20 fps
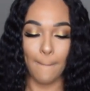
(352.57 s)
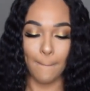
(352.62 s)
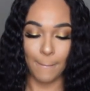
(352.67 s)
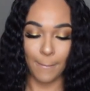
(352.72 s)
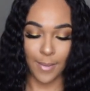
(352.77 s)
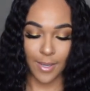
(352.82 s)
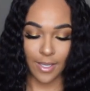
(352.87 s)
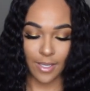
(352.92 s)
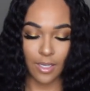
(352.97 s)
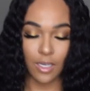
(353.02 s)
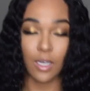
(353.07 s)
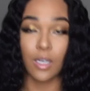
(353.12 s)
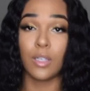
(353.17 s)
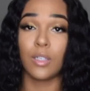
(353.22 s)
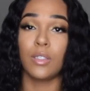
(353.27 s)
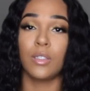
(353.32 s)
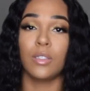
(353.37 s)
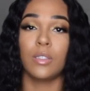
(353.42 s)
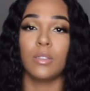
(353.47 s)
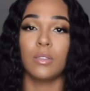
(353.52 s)
But
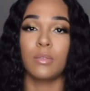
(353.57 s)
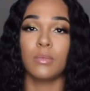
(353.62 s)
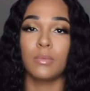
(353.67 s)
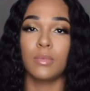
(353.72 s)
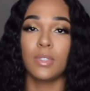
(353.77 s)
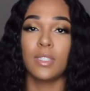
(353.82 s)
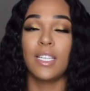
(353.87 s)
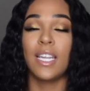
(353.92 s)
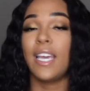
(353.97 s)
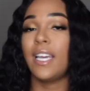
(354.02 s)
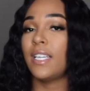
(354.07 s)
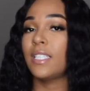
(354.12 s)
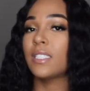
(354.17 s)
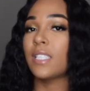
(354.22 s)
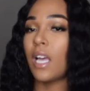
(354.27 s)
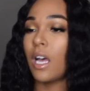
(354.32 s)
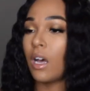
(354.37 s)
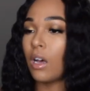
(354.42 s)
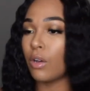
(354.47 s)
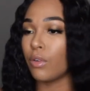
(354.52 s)
that is
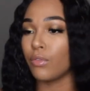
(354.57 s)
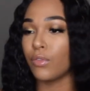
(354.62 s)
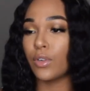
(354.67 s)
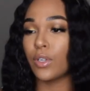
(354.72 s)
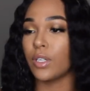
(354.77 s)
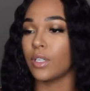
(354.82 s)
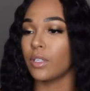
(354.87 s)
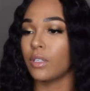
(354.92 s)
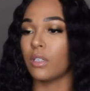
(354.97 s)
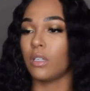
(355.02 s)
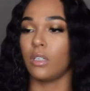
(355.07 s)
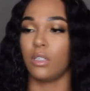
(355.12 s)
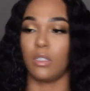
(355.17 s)
all for